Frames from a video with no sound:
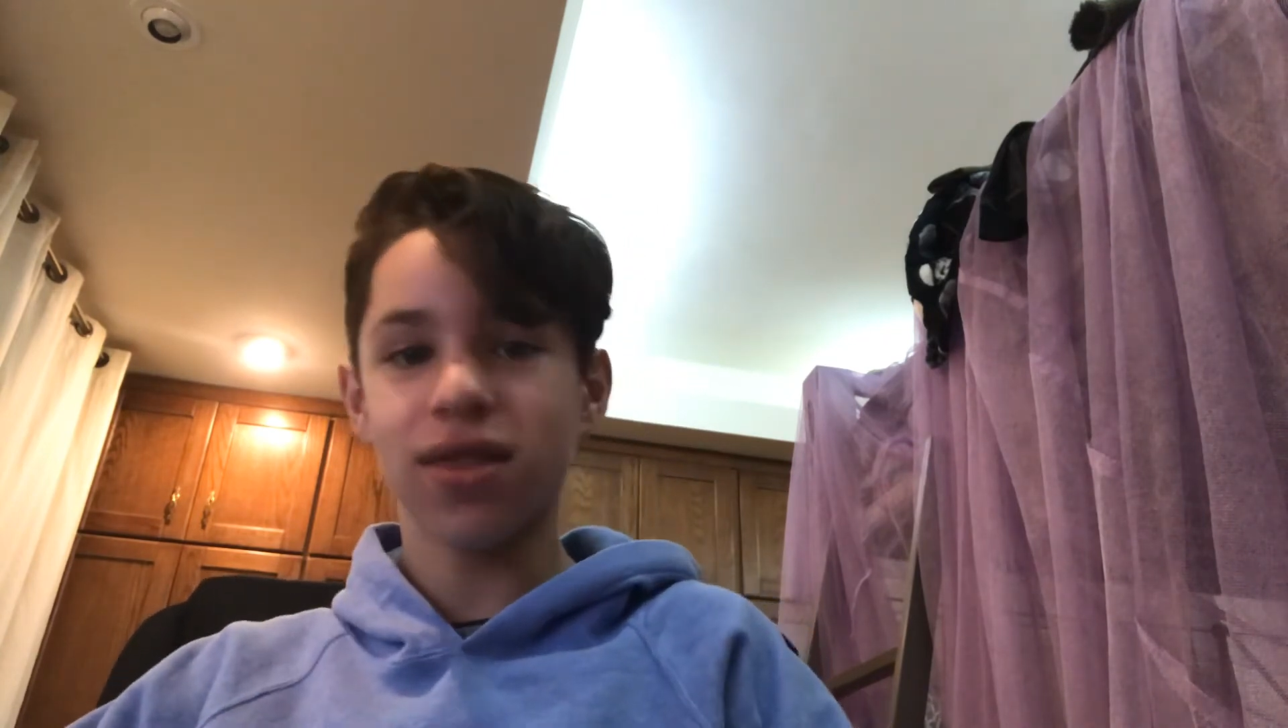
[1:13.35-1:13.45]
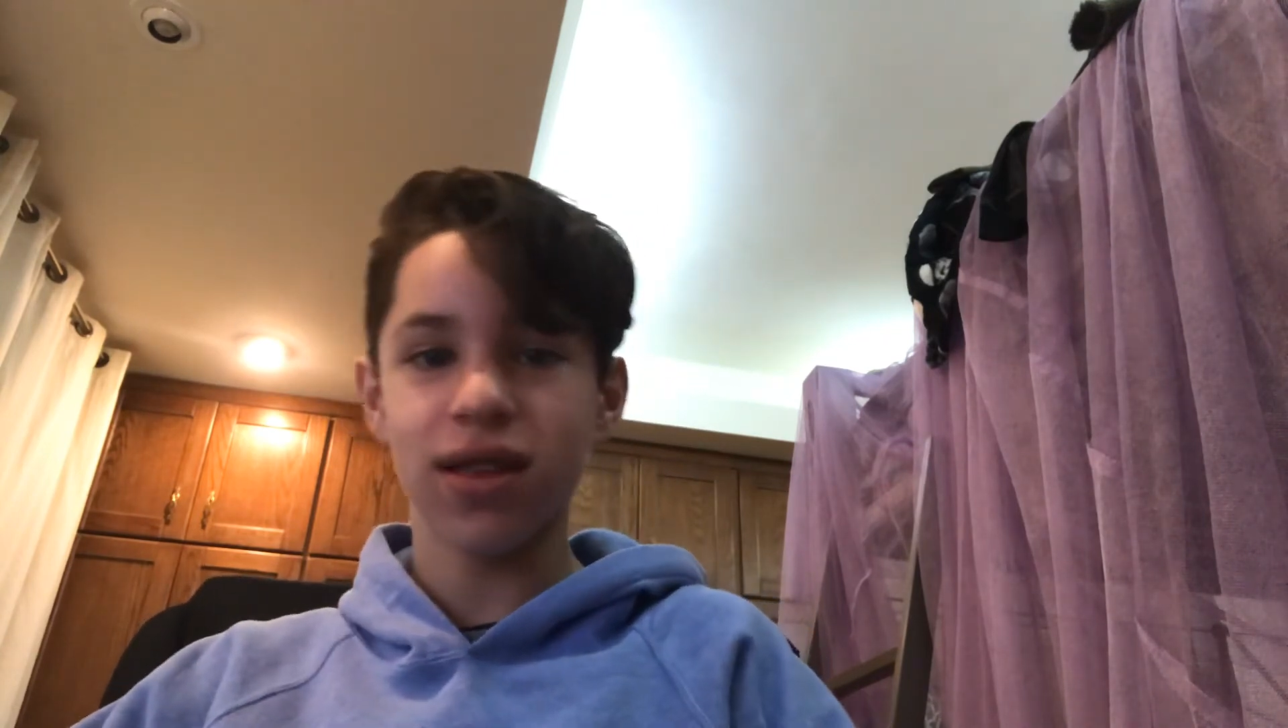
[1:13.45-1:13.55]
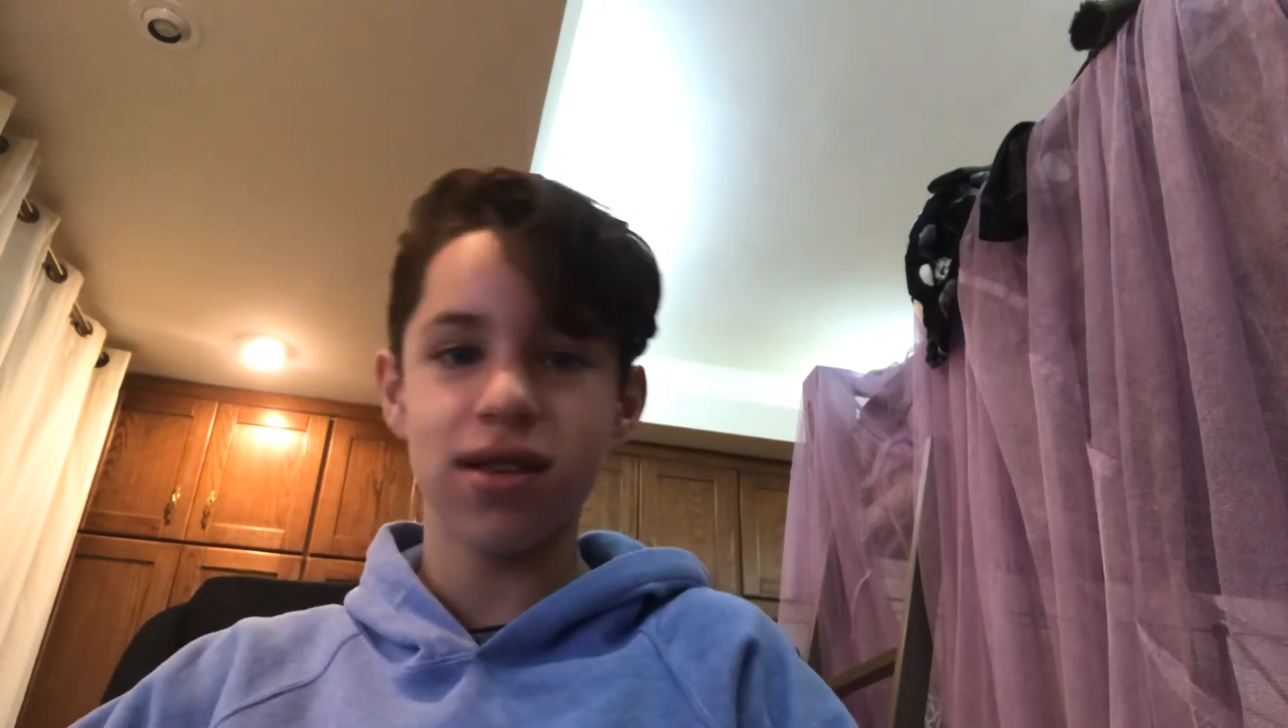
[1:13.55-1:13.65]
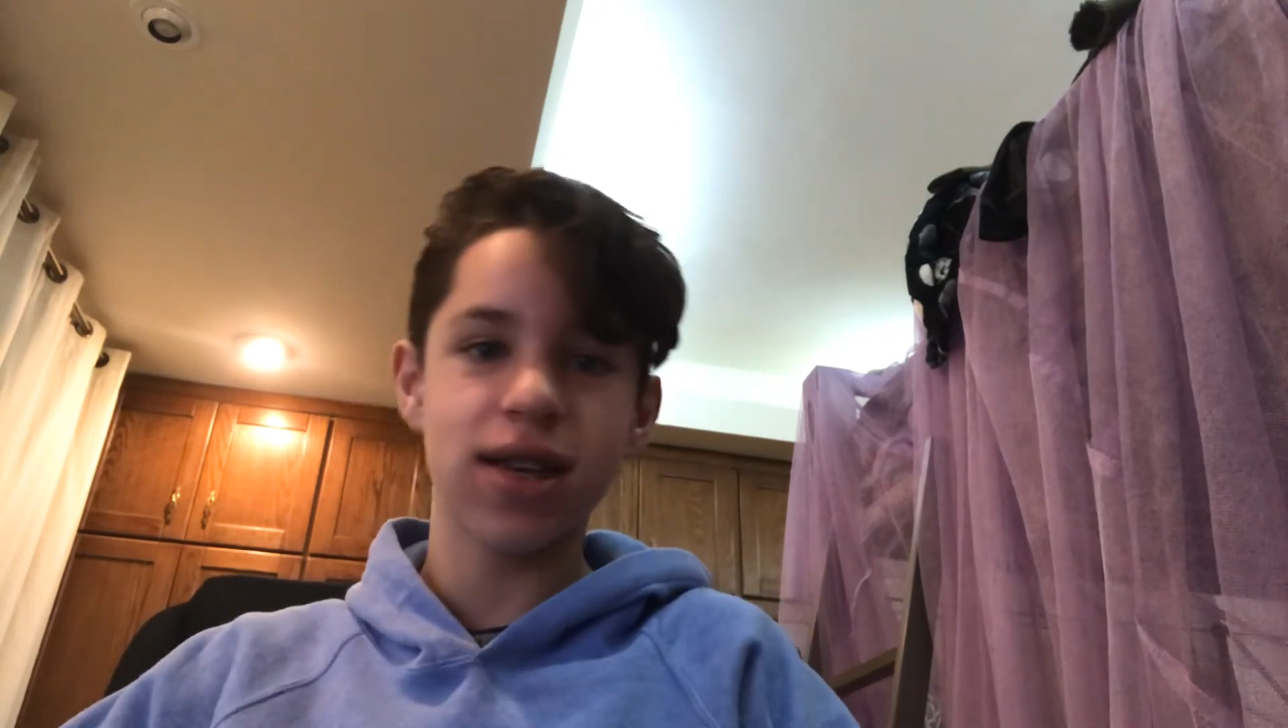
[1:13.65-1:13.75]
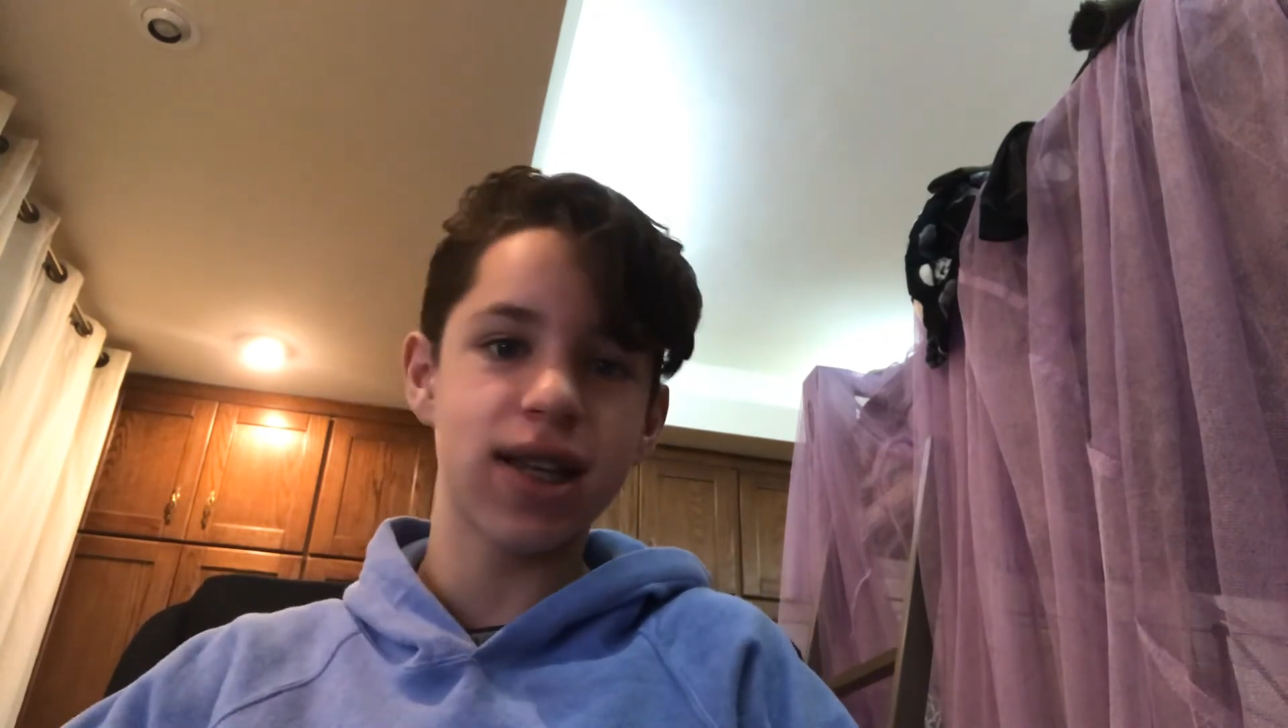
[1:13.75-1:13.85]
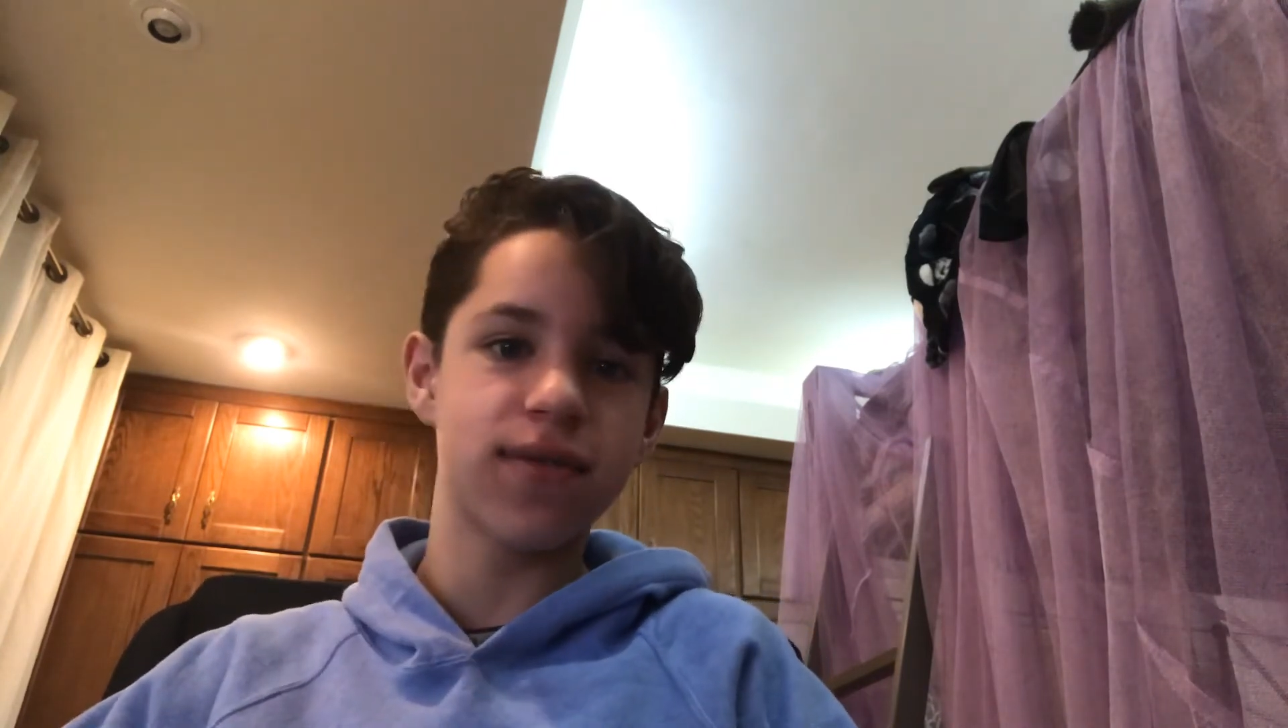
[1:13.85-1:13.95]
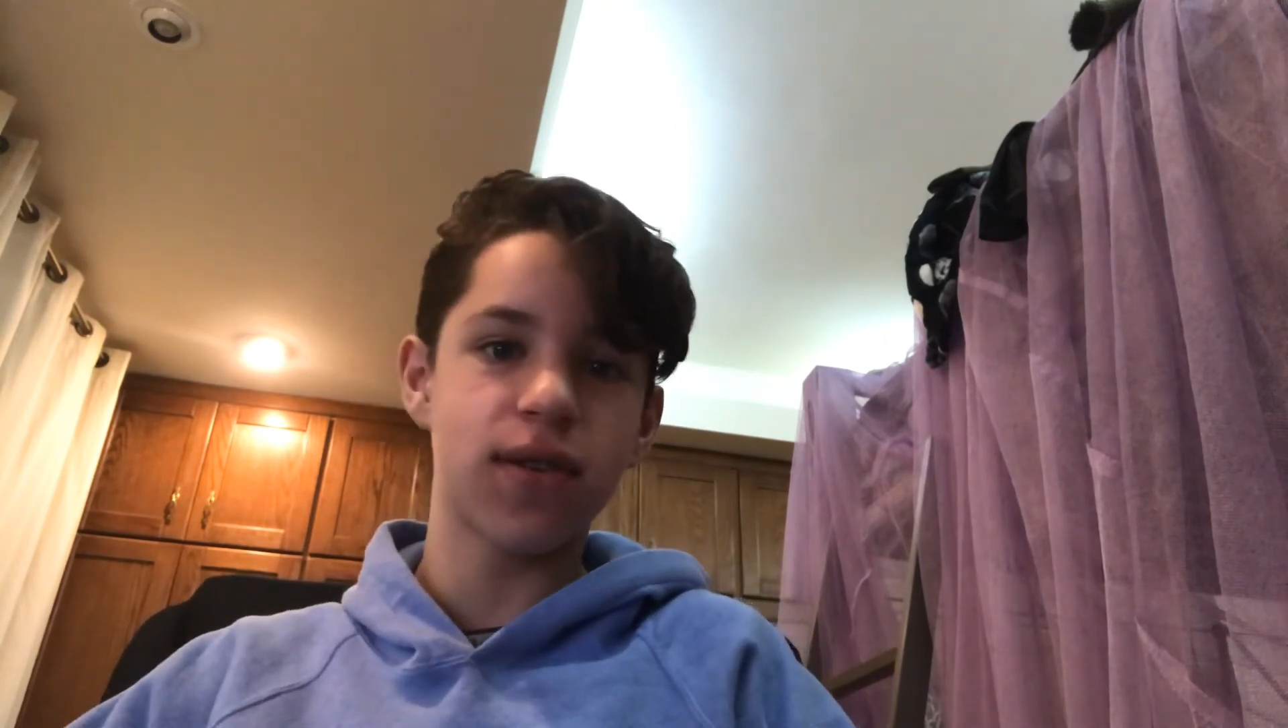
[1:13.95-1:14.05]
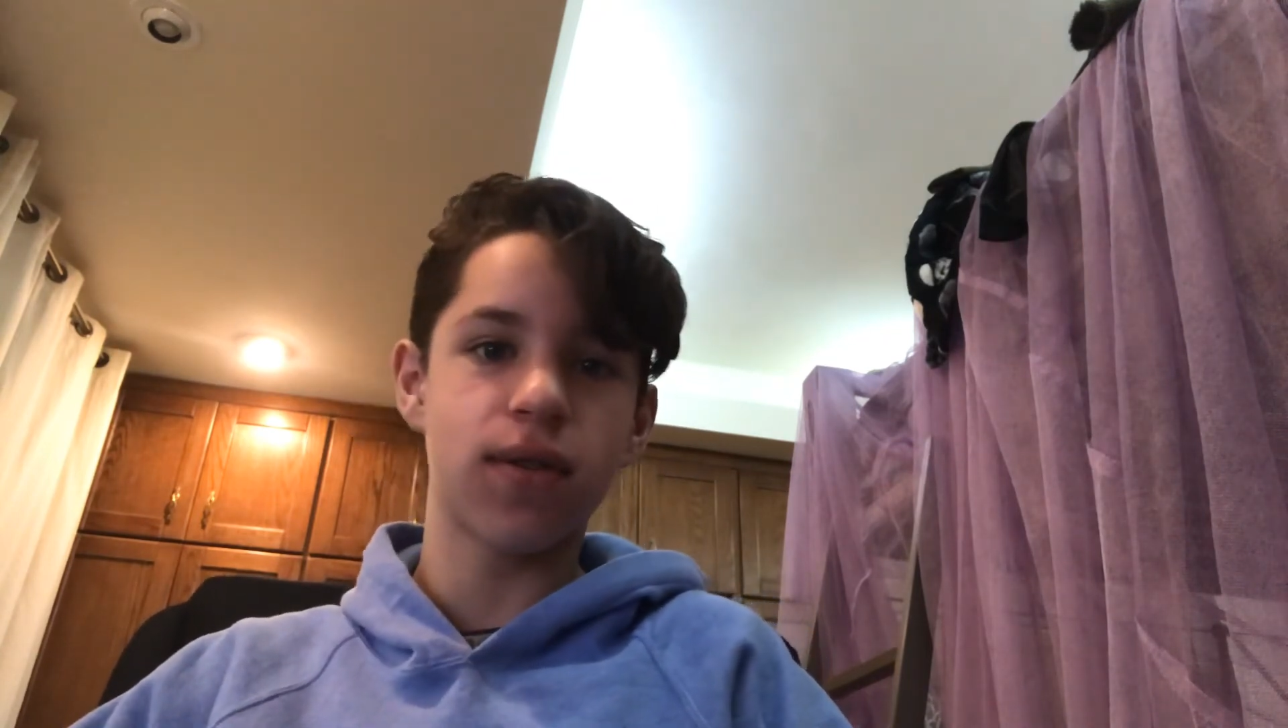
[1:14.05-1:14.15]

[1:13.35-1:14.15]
thank you guys for